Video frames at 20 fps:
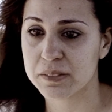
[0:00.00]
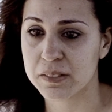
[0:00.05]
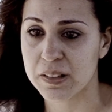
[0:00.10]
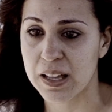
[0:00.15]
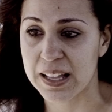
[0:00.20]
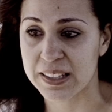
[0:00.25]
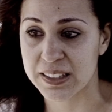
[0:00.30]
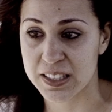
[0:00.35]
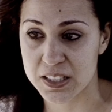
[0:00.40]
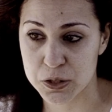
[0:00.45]

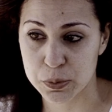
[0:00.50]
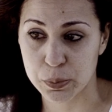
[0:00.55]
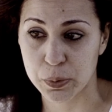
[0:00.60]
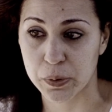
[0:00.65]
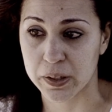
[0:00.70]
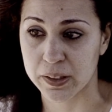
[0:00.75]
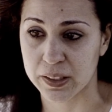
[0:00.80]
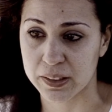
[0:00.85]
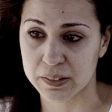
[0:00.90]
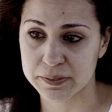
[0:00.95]
at this
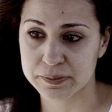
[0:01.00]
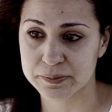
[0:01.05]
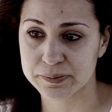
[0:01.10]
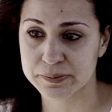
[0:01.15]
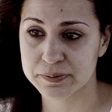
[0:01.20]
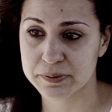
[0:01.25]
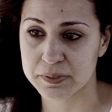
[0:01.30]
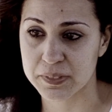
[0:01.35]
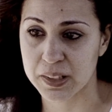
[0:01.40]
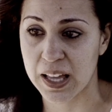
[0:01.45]
point,
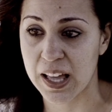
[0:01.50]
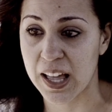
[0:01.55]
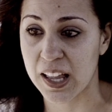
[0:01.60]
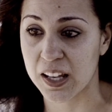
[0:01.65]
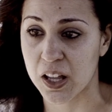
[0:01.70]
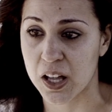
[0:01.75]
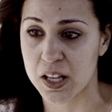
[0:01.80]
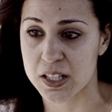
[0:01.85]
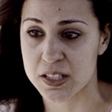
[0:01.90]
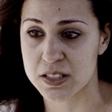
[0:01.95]
I had
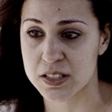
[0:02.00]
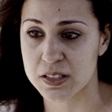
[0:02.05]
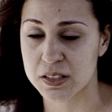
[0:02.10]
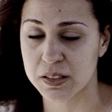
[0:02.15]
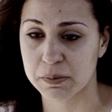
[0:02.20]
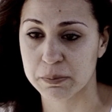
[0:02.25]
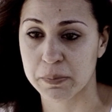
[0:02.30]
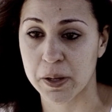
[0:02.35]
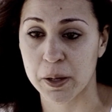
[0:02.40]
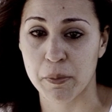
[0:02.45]
lost
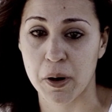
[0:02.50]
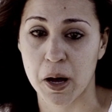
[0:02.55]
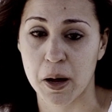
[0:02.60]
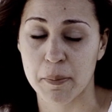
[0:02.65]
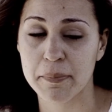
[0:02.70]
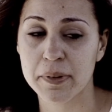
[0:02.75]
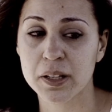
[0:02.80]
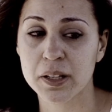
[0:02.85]
my mom